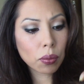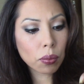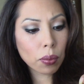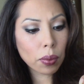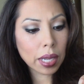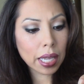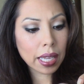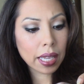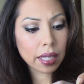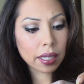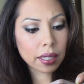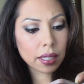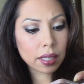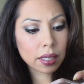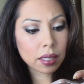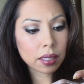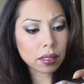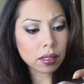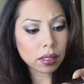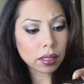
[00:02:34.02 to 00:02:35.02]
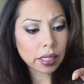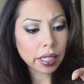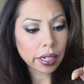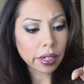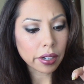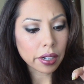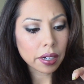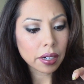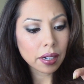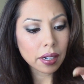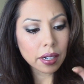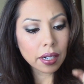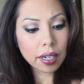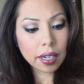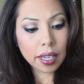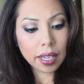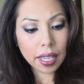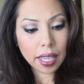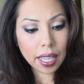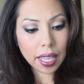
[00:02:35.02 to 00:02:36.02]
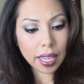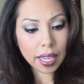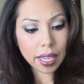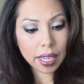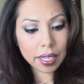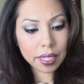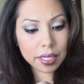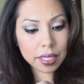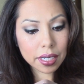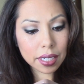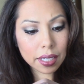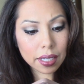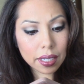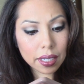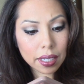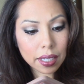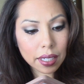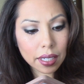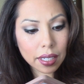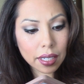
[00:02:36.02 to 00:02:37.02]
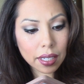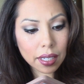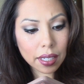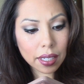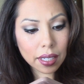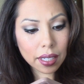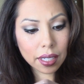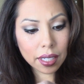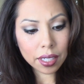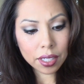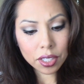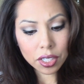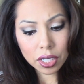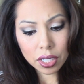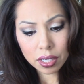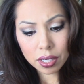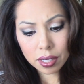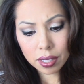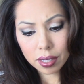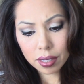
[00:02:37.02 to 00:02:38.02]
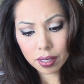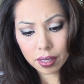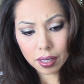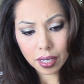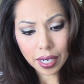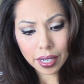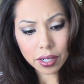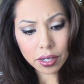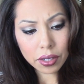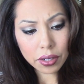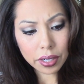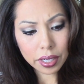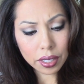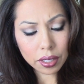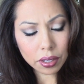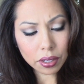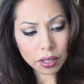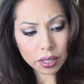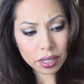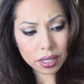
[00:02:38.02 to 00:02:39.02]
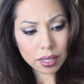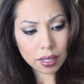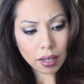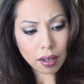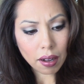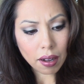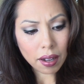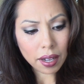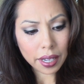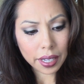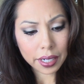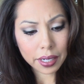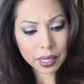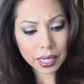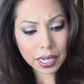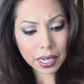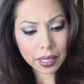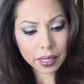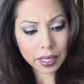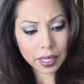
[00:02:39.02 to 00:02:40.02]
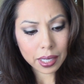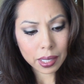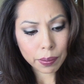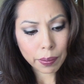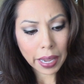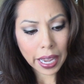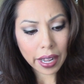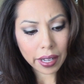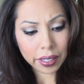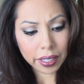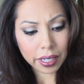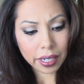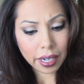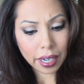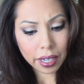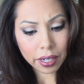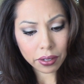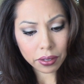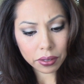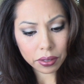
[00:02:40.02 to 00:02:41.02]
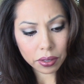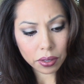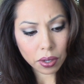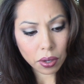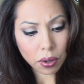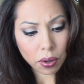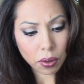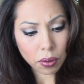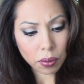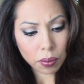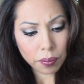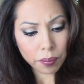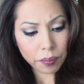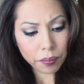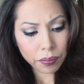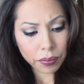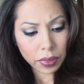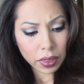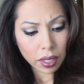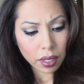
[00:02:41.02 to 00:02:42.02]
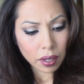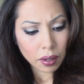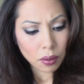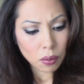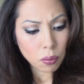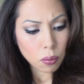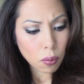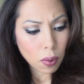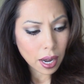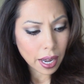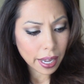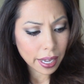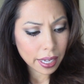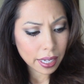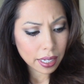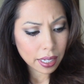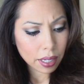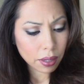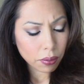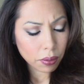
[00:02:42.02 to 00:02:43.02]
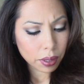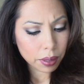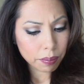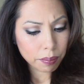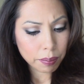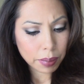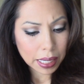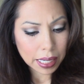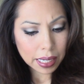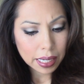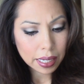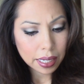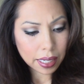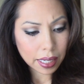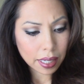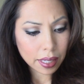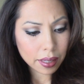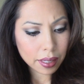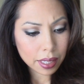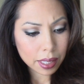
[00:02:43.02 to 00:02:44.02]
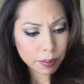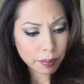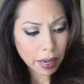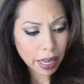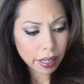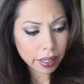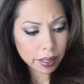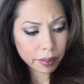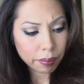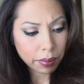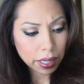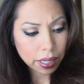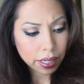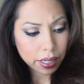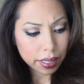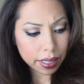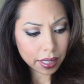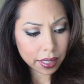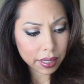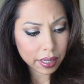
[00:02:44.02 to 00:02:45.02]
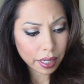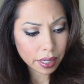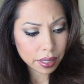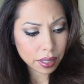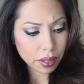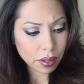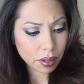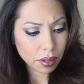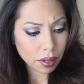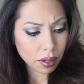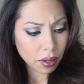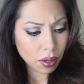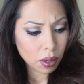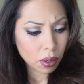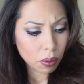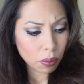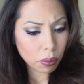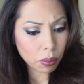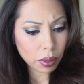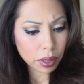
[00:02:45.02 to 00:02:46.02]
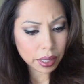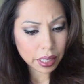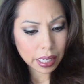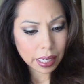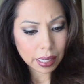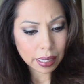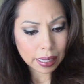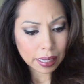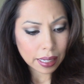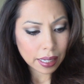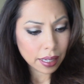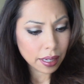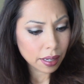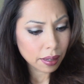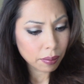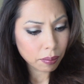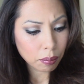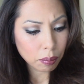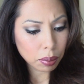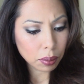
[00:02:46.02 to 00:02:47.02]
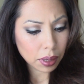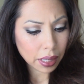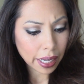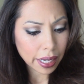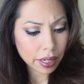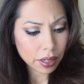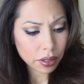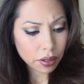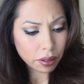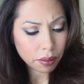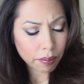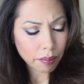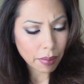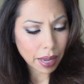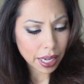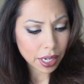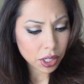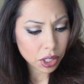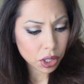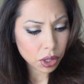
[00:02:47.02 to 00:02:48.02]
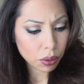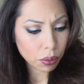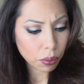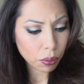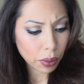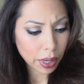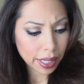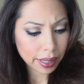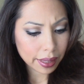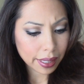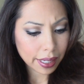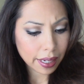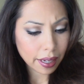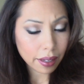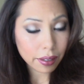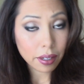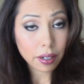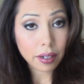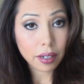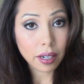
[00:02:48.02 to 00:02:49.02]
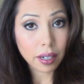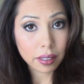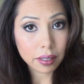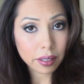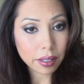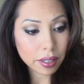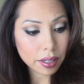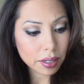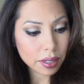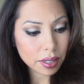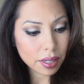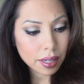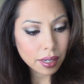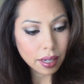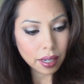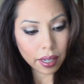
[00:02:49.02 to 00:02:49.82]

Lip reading: with glitter, and it just, I don't know, it looks odd in this palette. I don't know why it would be in this palette because it doesn't really blend or mesh with the other colors.